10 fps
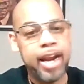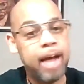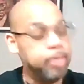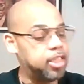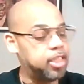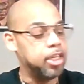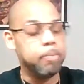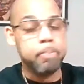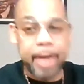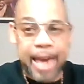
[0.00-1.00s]
and I'm listening to
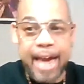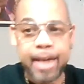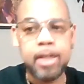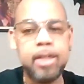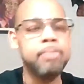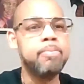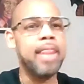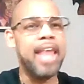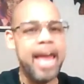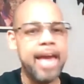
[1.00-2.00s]
black
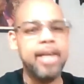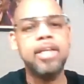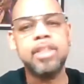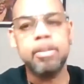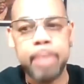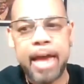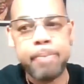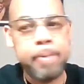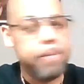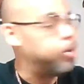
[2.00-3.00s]
analysts and black
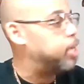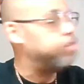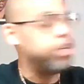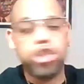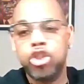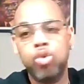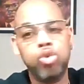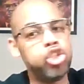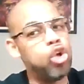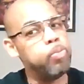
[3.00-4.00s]
people giving this dude
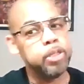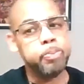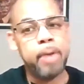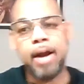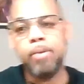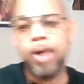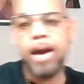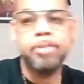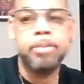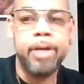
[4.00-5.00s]
so much
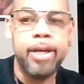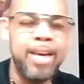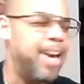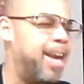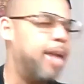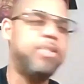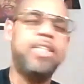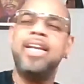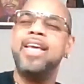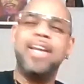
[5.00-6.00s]
props, man. And I'm
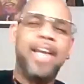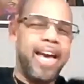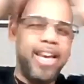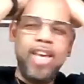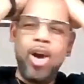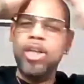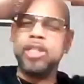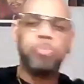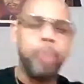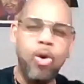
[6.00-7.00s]
sitting here like, yo, it's
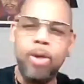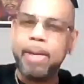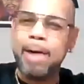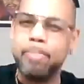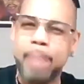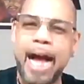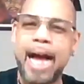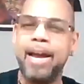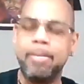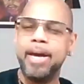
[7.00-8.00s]
blowing my
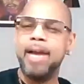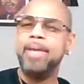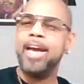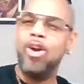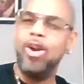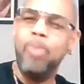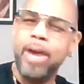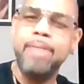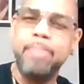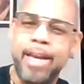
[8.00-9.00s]
mind, man. I'm like, hold on,
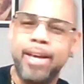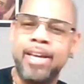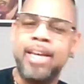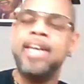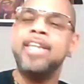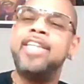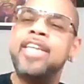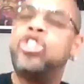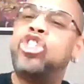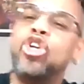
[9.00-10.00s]
wait a minute.
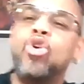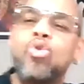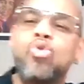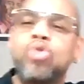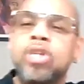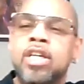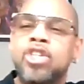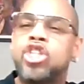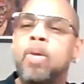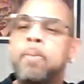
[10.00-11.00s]
This dude
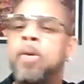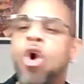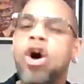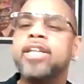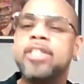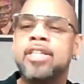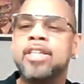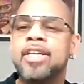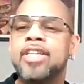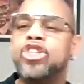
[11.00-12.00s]
supports
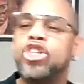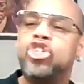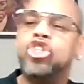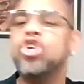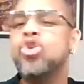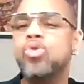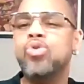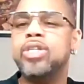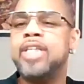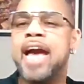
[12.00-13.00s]
the
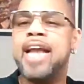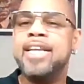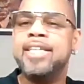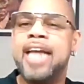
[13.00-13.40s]
dude that